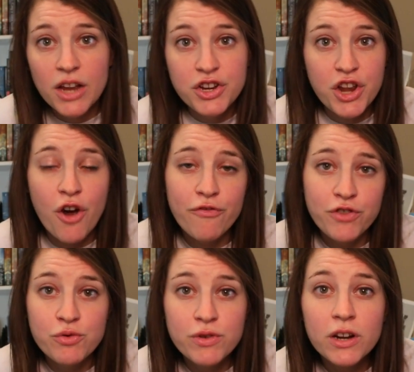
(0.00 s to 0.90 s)

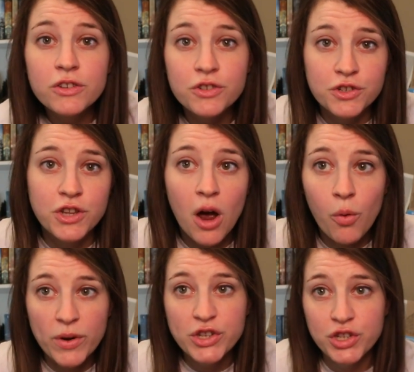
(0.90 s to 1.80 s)
few years or so,
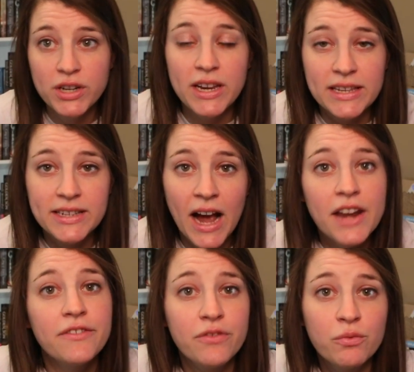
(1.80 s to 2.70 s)
which is
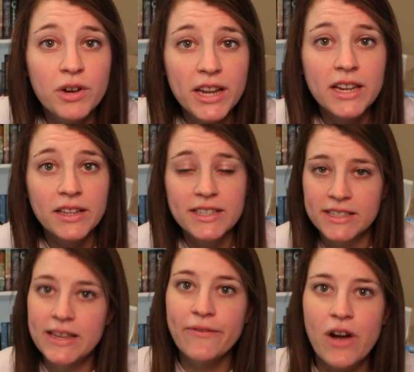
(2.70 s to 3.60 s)
kind of ridiculous,
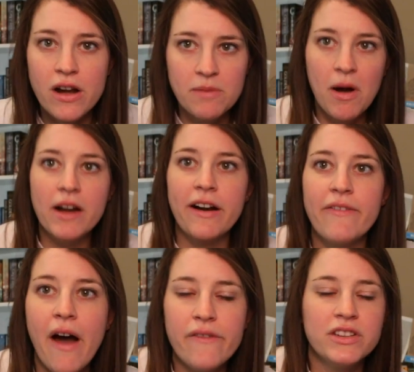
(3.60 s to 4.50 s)
except for Harry Potter.
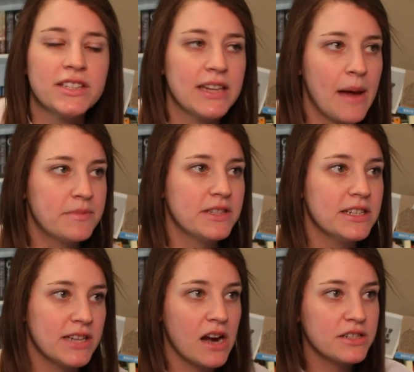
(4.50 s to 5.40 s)
I've obviously kept the
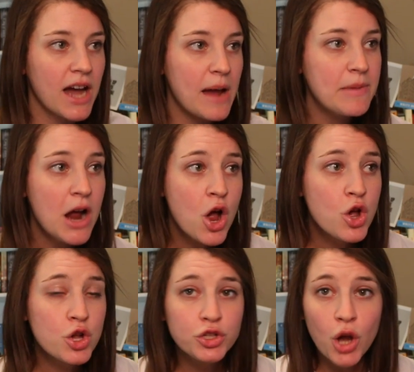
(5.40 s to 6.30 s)
entire time.
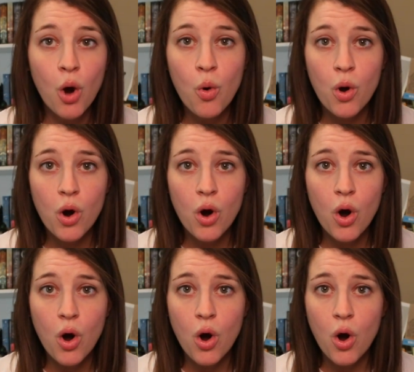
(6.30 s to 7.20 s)
So
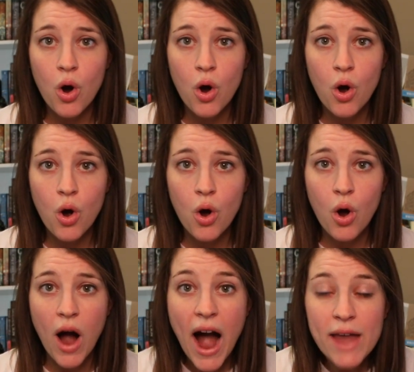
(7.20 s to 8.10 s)

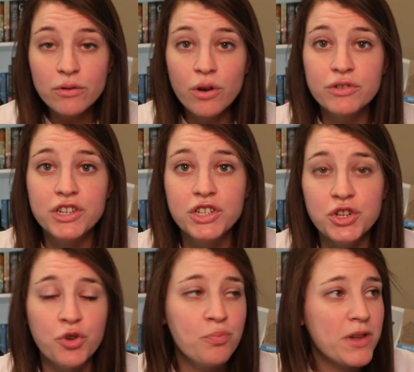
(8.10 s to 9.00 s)
I don't know what to
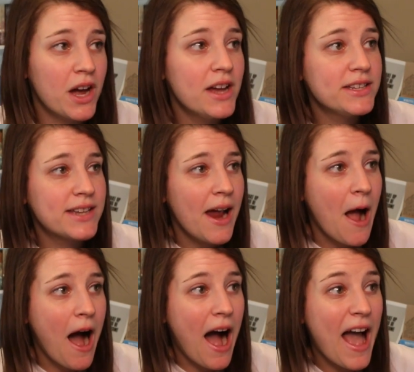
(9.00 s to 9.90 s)
do because
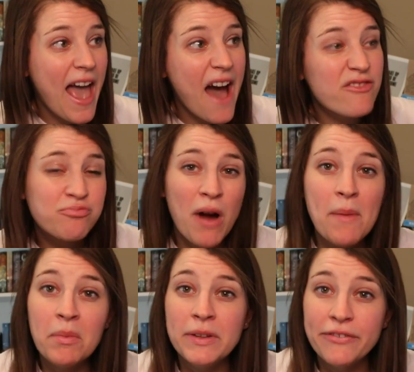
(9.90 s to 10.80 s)
I have
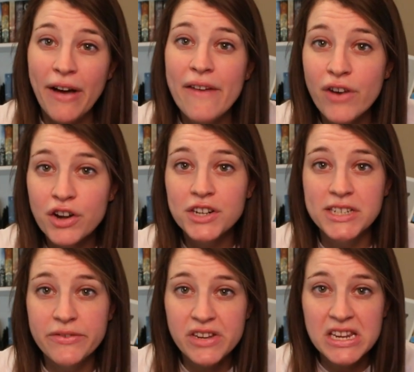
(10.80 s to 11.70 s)
probably 500
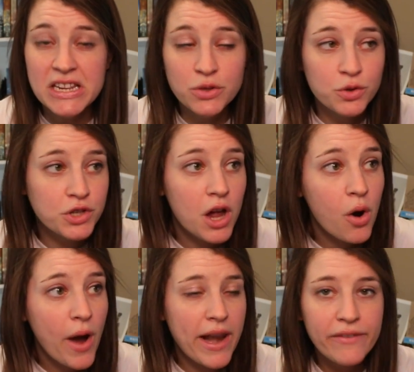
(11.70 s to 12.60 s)
DVDs or
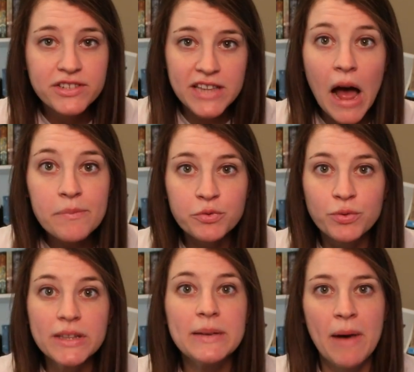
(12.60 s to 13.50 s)
so, and I've stopped
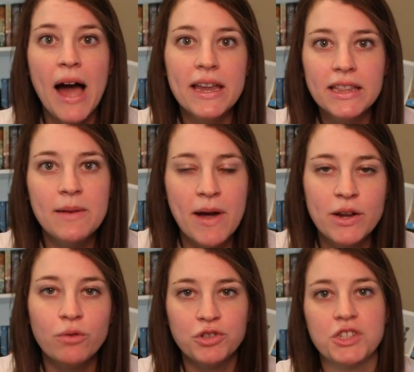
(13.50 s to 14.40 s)
really buying them. I
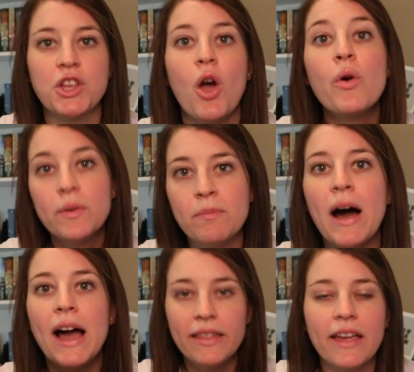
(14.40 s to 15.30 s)
don't just go and
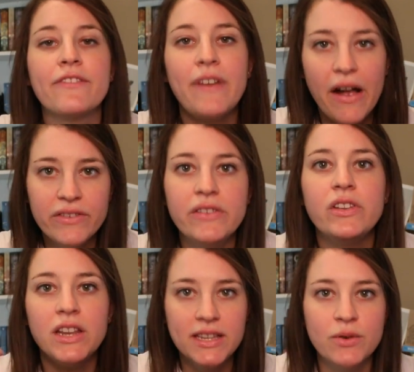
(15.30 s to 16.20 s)
buy 5
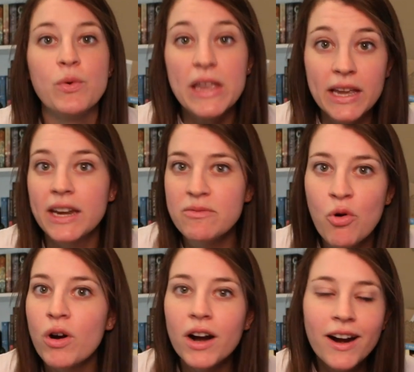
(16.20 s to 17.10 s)
DVDs a week
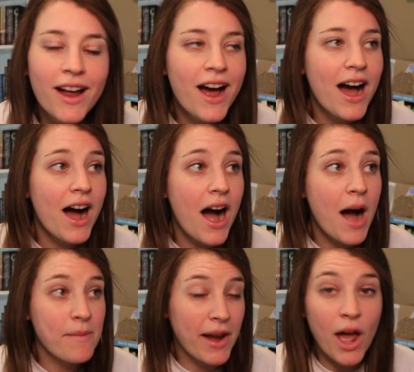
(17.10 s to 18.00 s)
anymore.
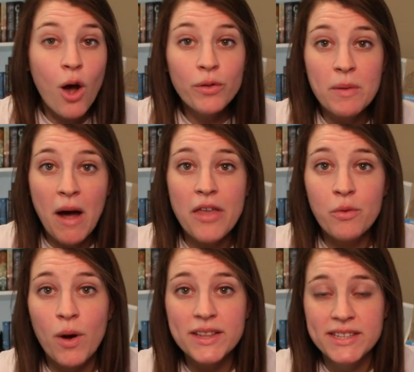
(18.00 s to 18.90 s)
And I only buy the
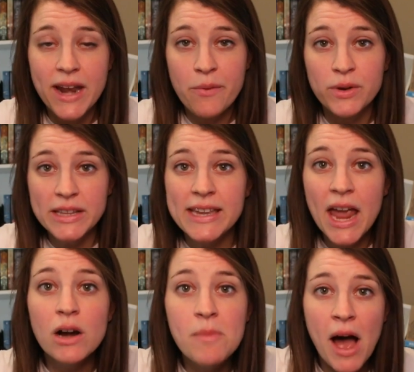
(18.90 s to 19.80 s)
ones that I really
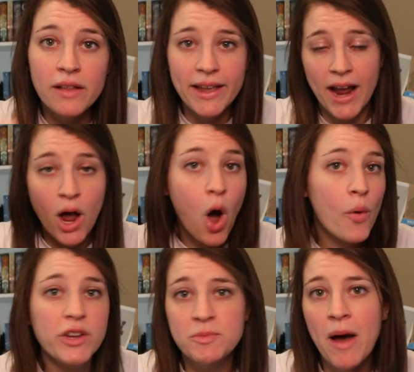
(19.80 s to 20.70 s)
care about. I
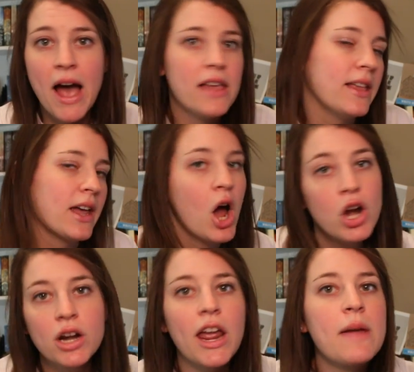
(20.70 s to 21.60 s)
always buy
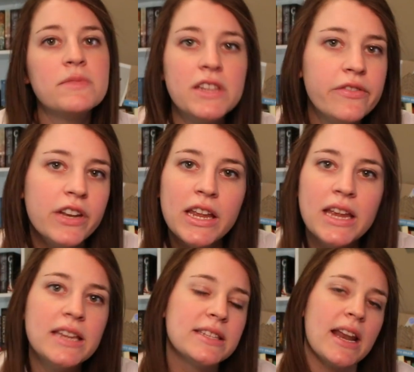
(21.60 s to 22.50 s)
Hunger Games
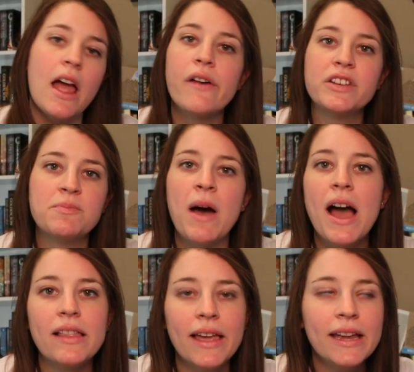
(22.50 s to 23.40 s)
DVDs, and I always
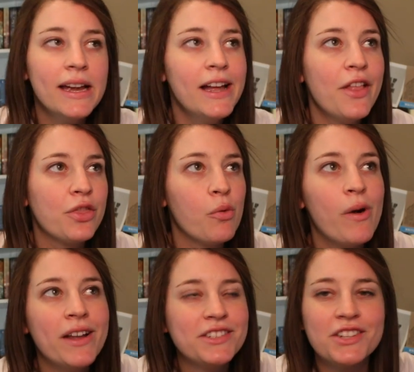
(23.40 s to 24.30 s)
buy the
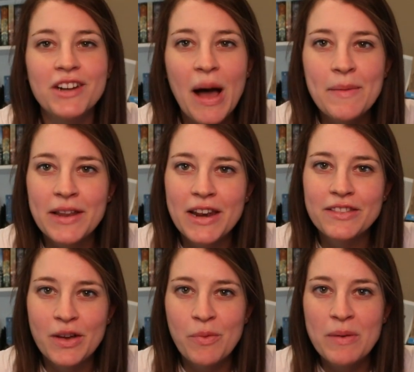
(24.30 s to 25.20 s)
ones that are
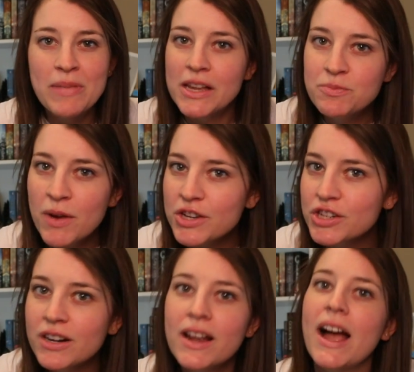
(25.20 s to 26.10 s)
nominated that win Best
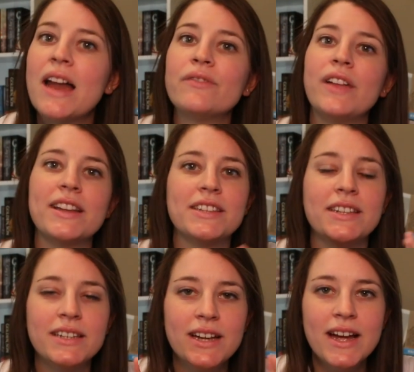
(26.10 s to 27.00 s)
Picture. I kind of like
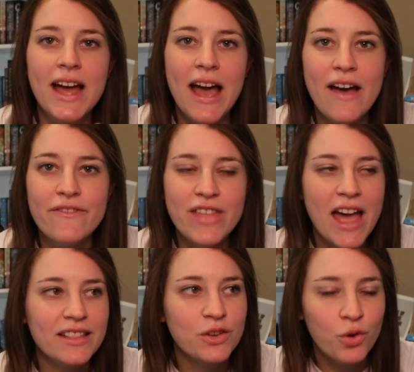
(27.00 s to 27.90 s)
to have
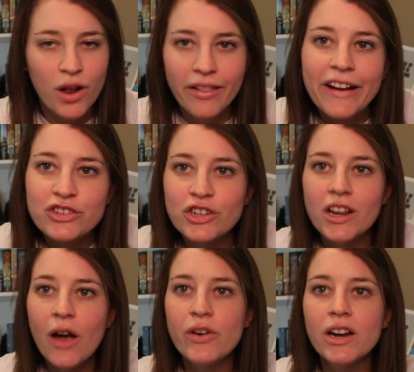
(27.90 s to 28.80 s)
that little collection
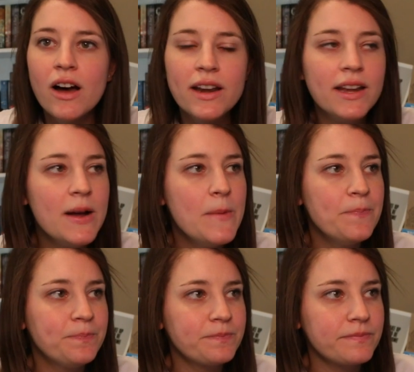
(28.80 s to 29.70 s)
going on.
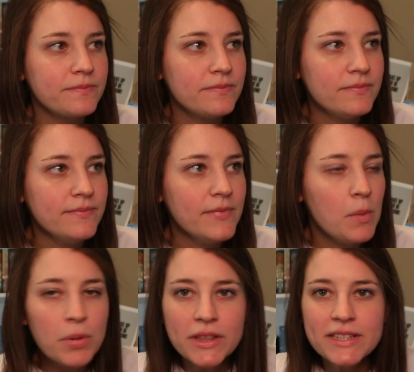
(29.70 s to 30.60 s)

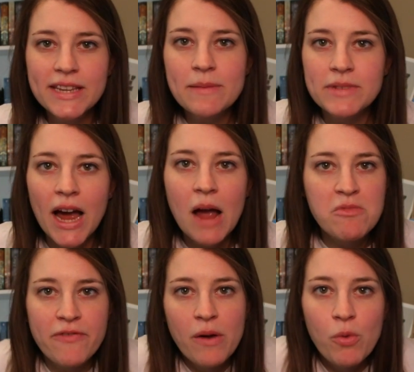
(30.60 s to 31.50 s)
But at the same time,
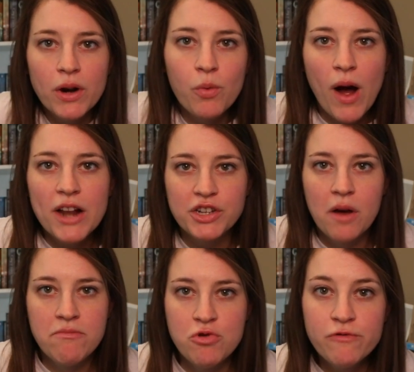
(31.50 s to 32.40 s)
if I want to watch
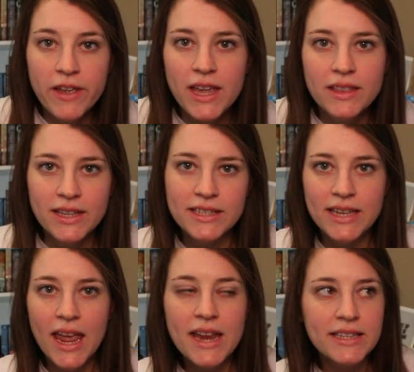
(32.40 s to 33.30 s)
a movie these
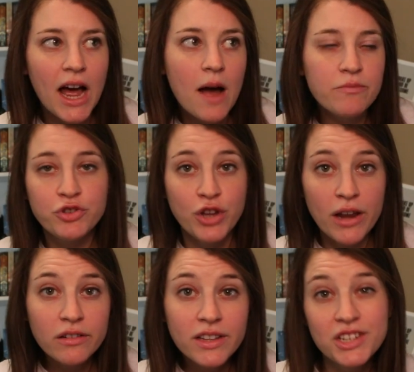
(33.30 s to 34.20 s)
days, I'm
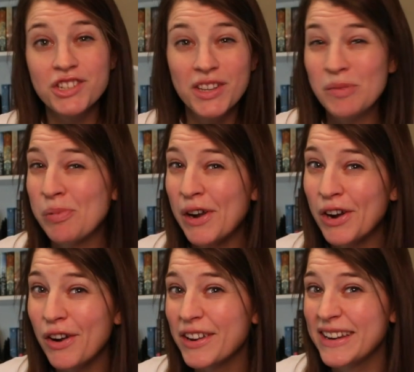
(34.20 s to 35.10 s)
generally just going to put it
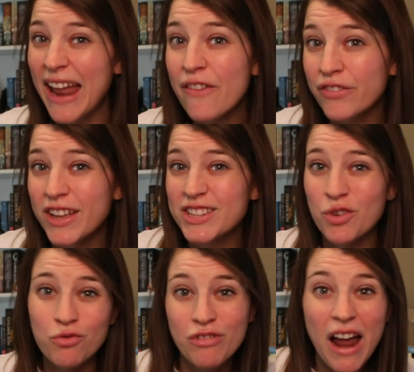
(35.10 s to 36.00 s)
on a Netflix
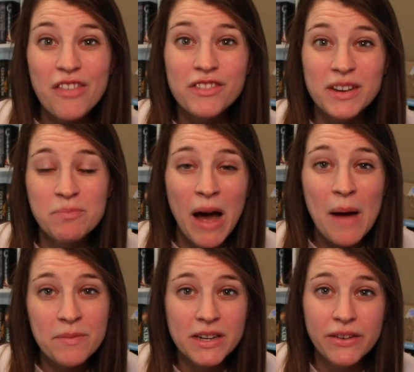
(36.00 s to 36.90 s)
rather than
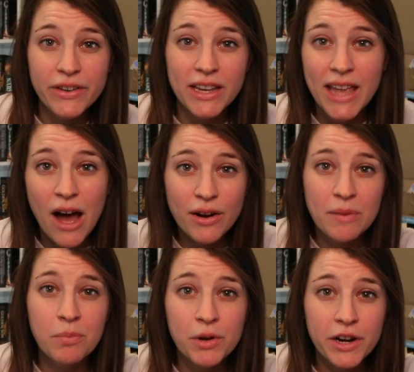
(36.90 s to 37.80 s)
pop the DVD out
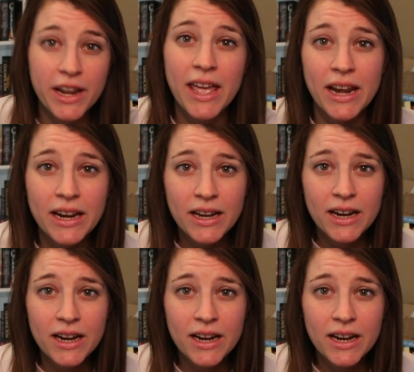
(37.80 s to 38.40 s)
and put it in.